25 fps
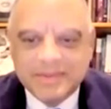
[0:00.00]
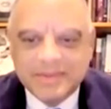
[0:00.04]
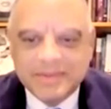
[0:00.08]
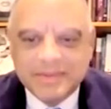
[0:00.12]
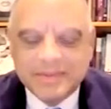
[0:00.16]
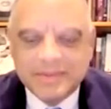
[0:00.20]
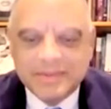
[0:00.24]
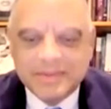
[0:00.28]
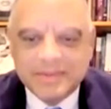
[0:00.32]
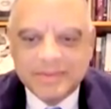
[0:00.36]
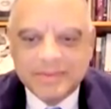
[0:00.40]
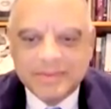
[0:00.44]

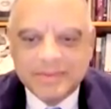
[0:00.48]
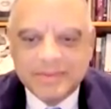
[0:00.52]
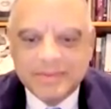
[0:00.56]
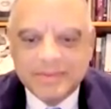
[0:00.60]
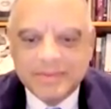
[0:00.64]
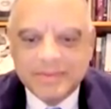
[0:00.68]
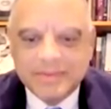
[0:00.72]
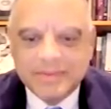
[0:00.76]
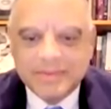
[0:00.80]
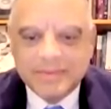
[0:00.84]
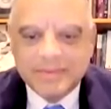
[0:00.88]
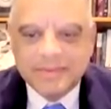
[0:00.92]

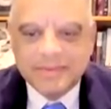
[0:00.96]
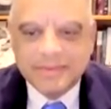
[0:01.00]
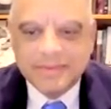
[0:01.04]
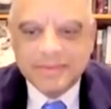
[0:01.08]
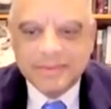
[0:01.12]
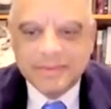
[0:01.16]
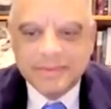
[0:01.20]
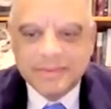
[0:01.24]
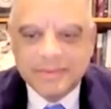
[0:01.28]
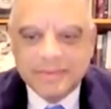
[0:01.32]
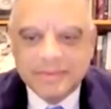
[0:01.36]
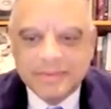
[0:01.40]

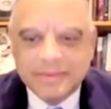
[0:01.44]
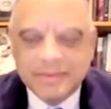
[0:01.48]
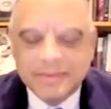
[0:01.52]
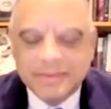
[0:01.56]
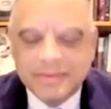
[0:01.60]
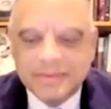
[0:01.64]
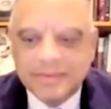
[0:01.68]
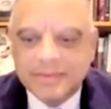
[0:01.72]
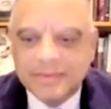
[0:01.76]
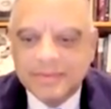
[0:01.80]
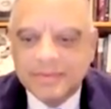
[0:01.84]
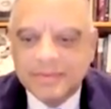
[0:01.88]

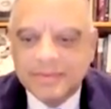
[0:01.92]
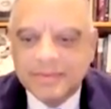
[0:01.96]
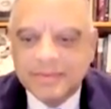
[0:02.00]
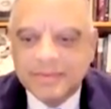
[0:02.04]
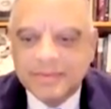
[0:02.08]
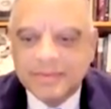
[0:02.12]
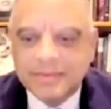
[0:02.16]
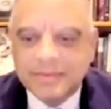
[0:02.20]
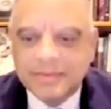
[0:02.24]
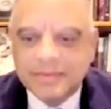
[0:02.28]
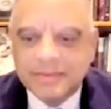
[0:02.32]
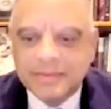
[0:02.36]

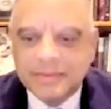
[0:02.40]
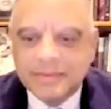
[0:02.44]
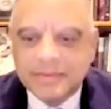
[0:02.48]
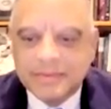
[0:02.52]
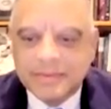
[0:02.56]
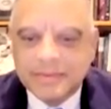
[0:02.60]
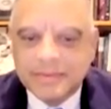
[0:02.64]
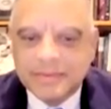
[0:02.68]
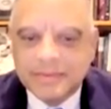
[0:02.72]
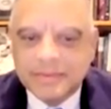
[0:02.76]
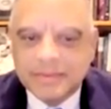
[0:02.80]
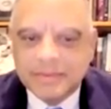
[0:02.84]

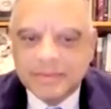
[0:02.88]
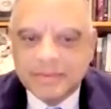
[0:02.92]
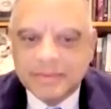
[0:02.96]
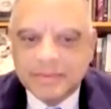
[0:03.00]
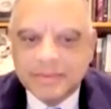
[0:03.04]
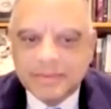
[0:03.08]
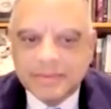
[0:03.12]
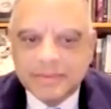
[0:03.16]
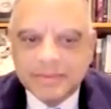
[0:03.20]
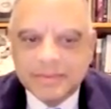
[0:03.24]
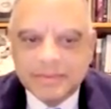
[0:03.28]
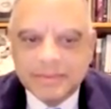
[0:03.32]

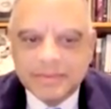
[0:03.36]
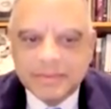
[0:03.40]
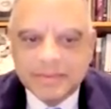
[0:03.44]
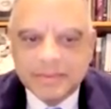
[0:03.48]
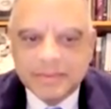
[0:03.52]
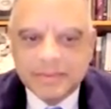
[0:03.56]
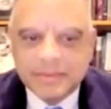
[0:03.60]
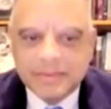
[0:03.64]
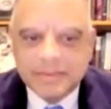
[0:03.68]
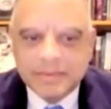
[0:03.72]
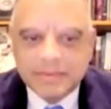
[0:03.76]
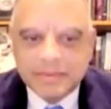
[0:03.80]
[no speech]